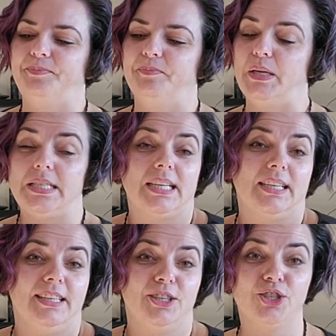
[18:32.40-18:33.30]

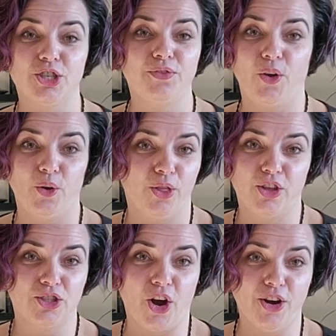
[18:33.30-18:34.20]
basically they just follow the
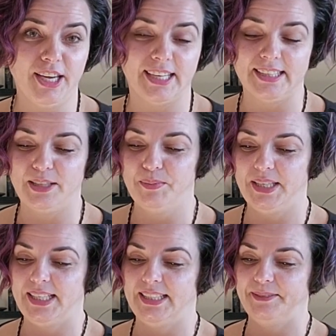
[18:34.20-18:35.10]
target at the
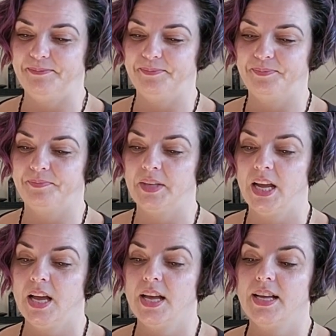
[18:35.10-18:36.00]
beginning.
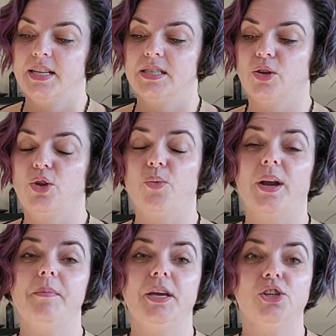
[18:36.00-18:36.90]
So you want
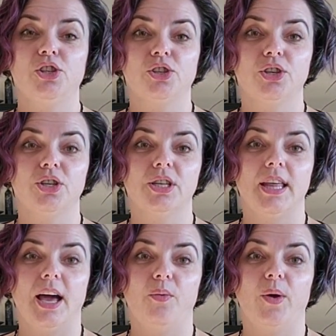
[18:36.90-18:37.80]
to make sure
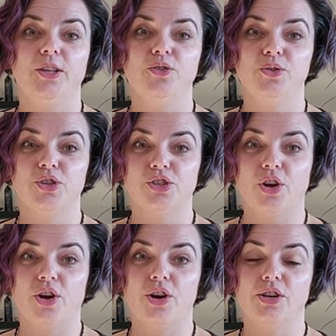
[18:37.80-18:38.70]
that when you
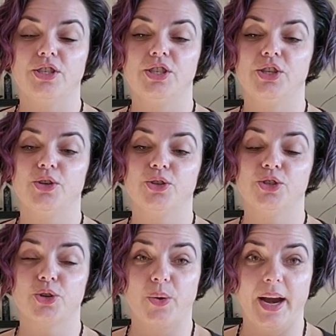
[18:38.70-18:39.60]
start your
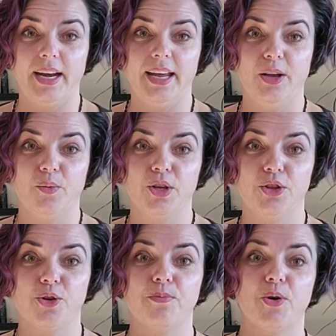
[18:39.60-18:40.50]
training with
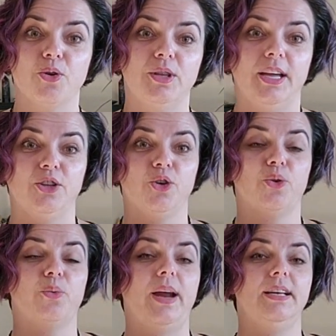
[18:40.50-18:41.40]
your bird that
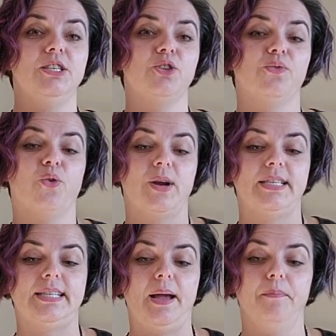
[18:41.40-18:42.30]
you're ready. So for
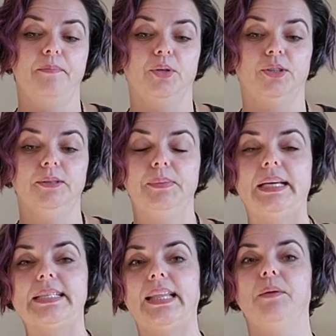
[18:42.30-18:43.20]
example,
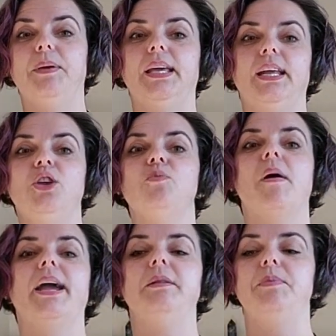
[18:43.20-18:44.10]
because at the beginning you
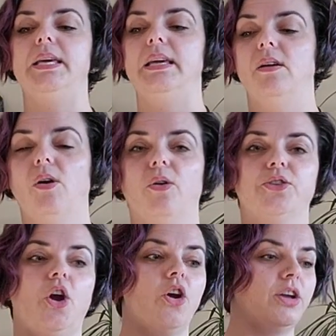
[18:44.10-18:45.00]
might be,
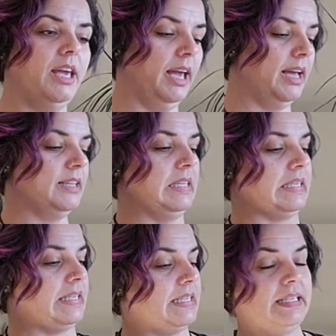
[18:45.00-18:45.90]
target, the
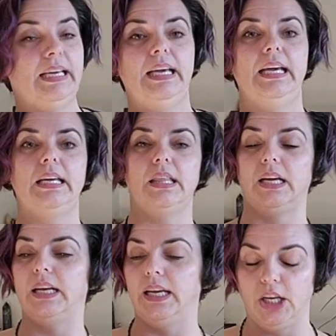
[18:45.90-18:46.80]
stick, the
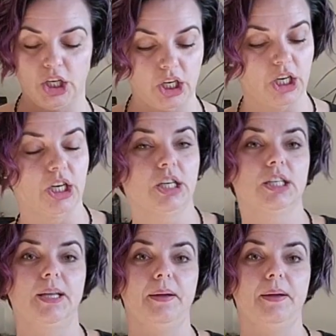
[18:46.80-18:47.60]
clicker,